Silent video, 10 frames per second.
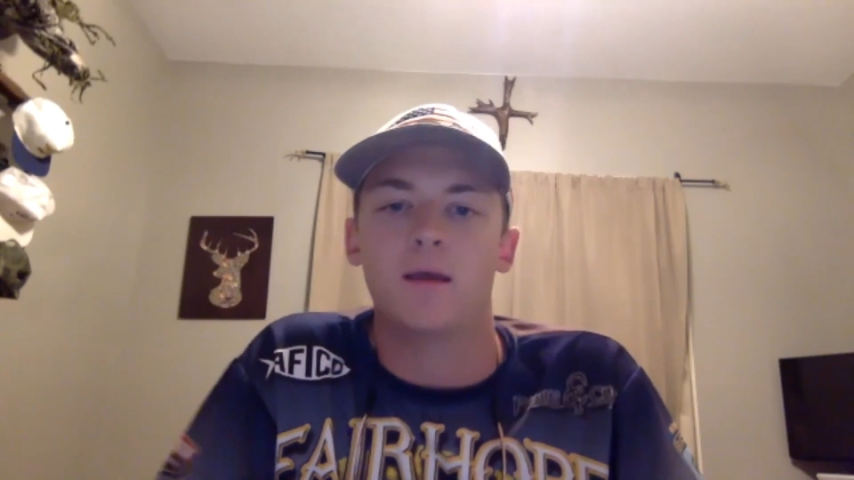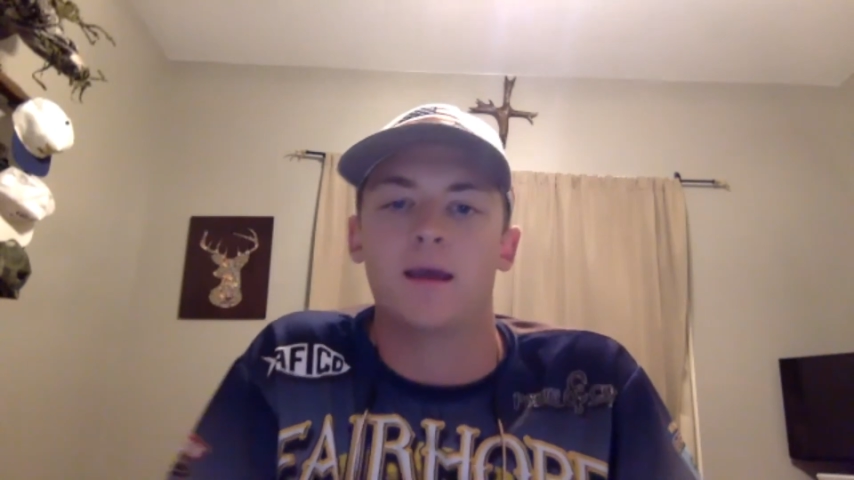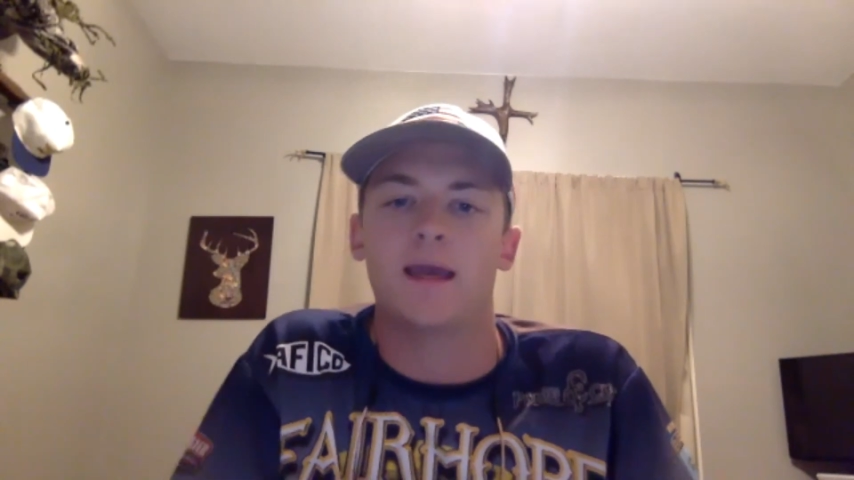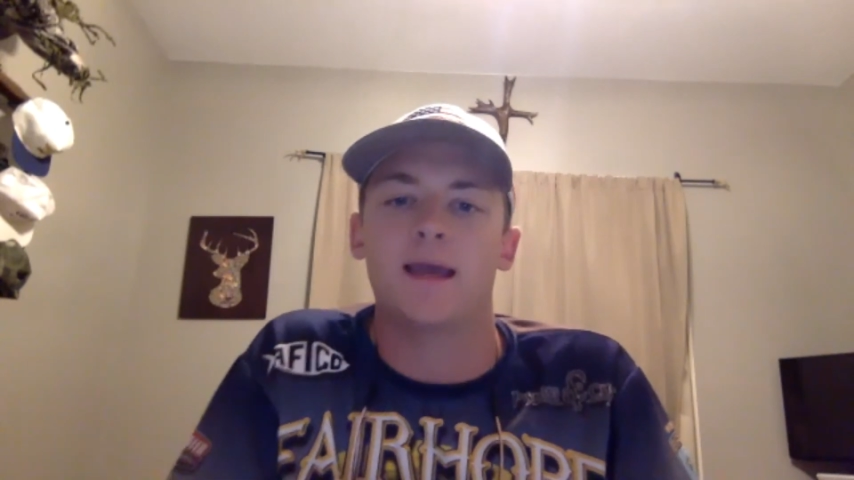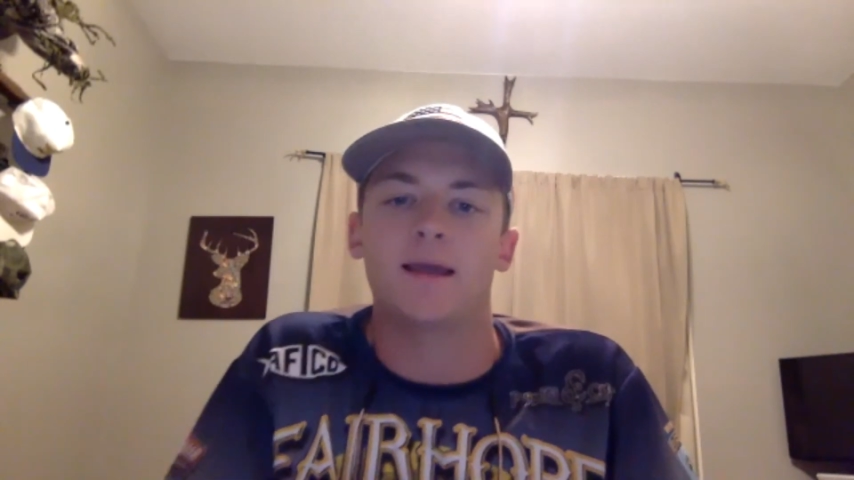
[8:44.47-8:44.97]

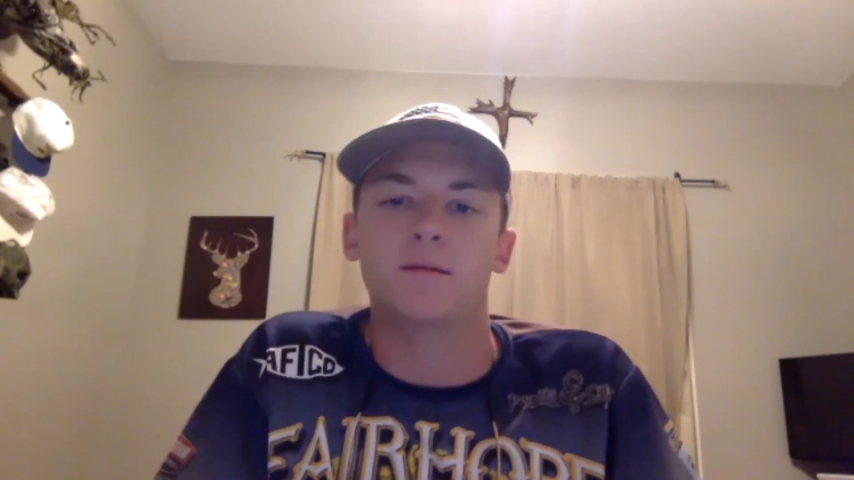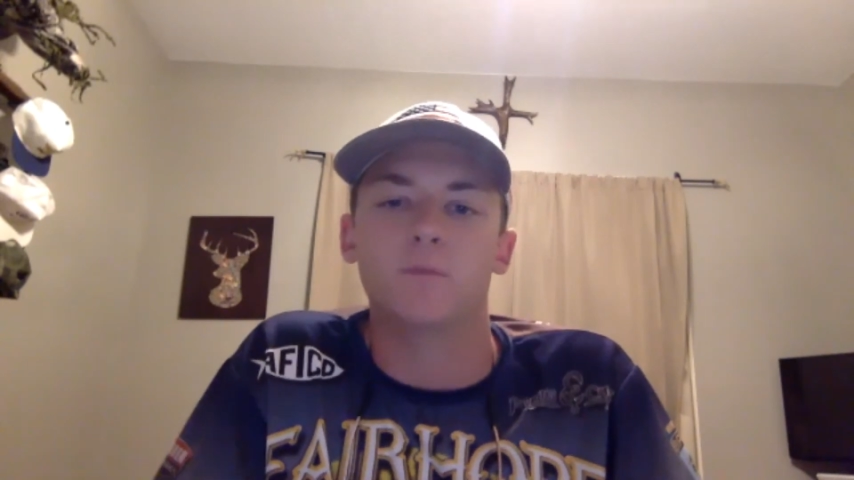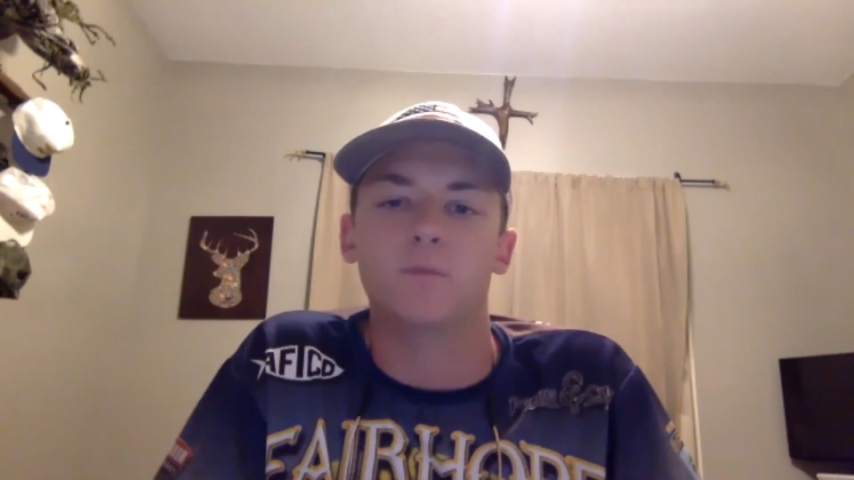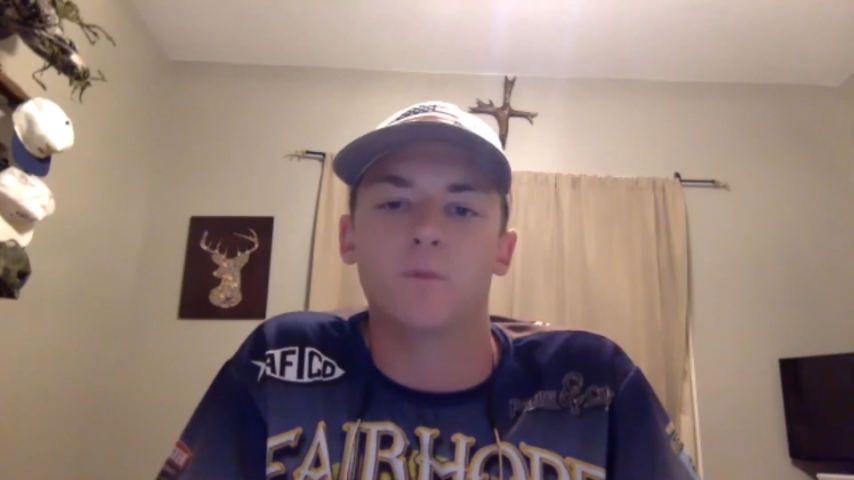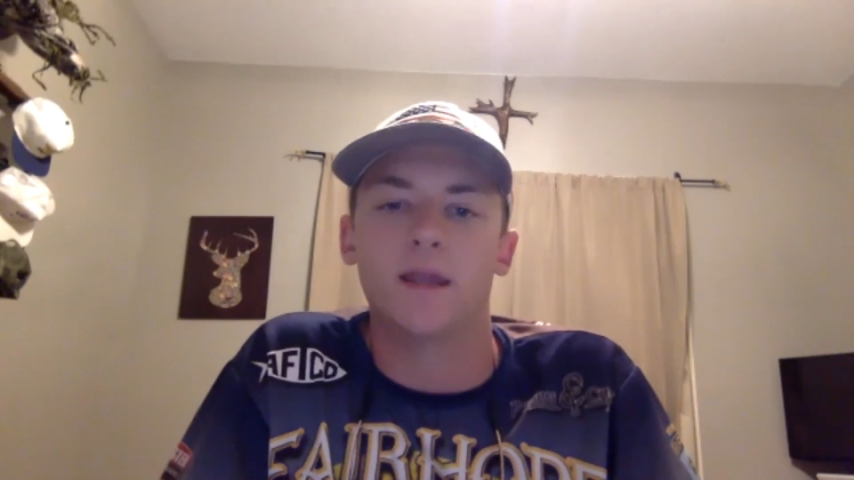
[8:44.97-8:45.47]
And
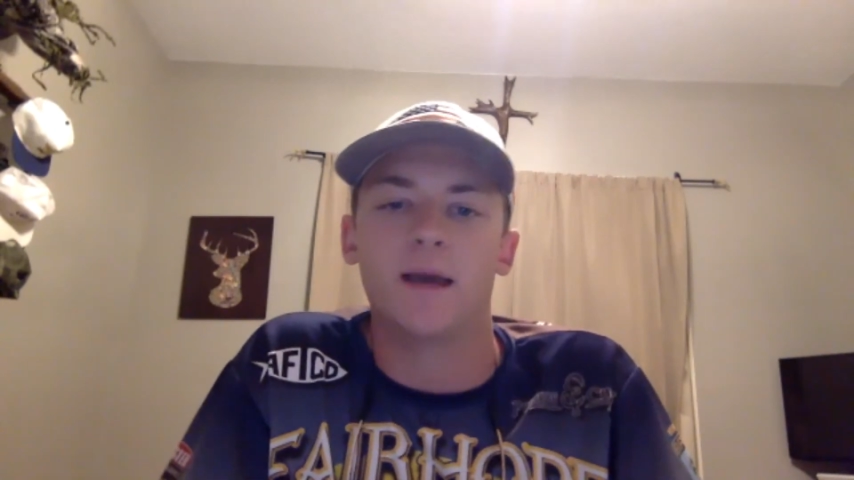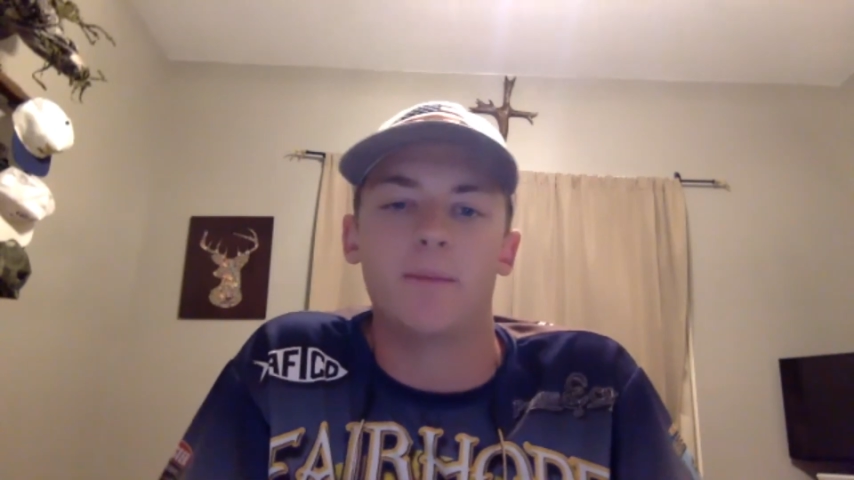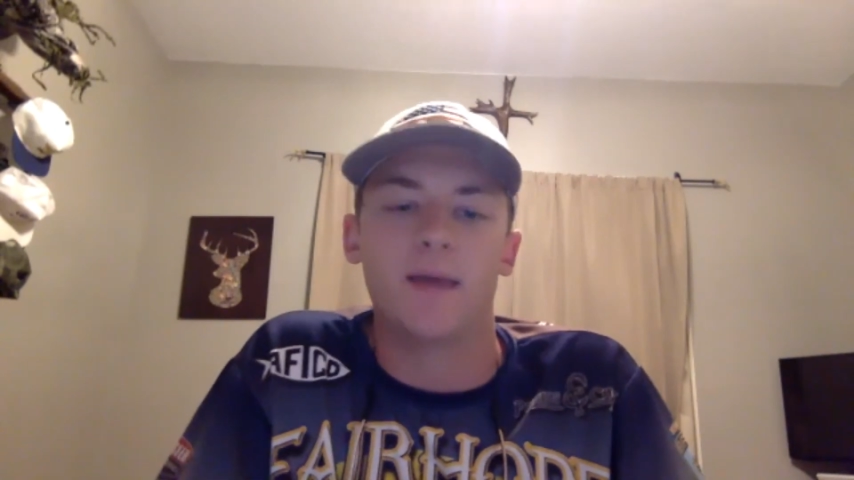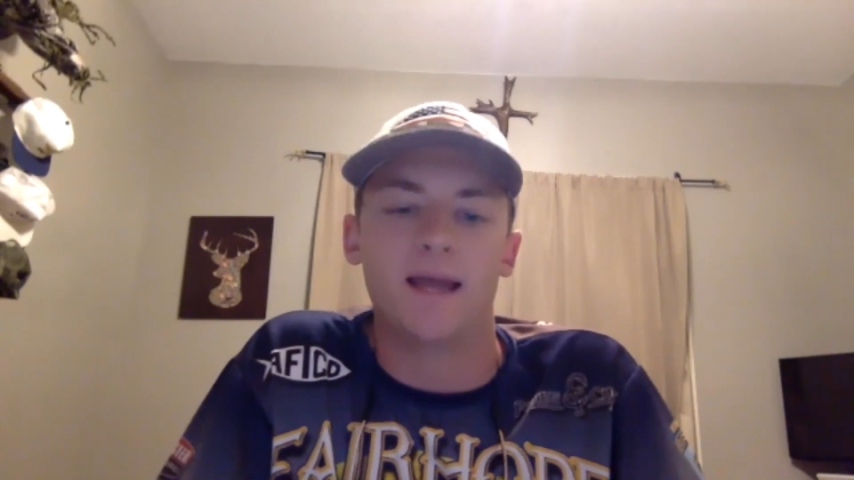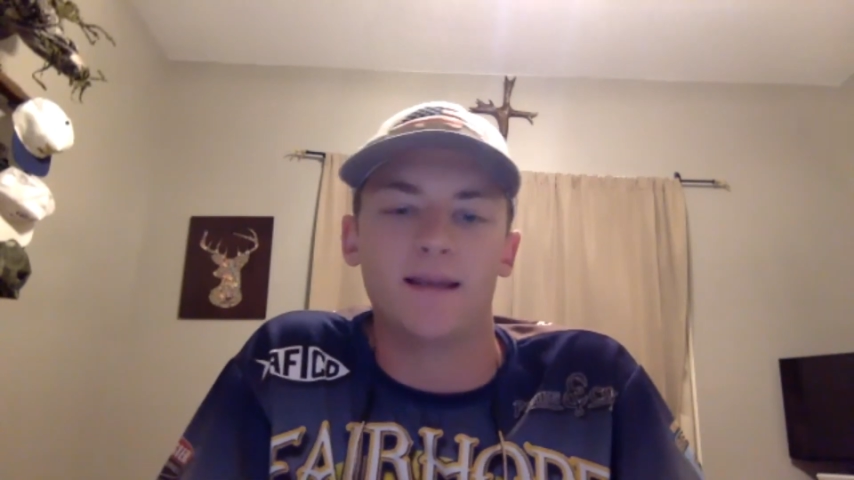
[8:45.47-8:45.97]
when that bad